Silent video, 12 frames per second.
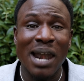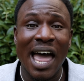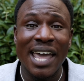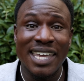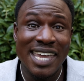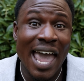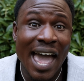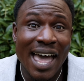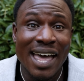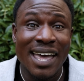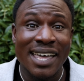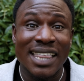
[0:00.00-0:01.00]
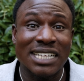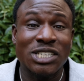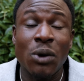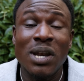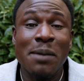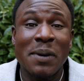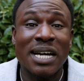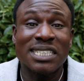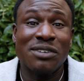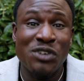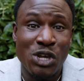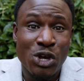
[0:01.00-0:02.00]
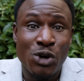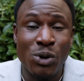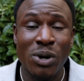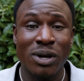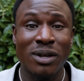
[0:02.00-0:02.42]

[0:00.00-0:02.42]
like, yeah, that's only because of you.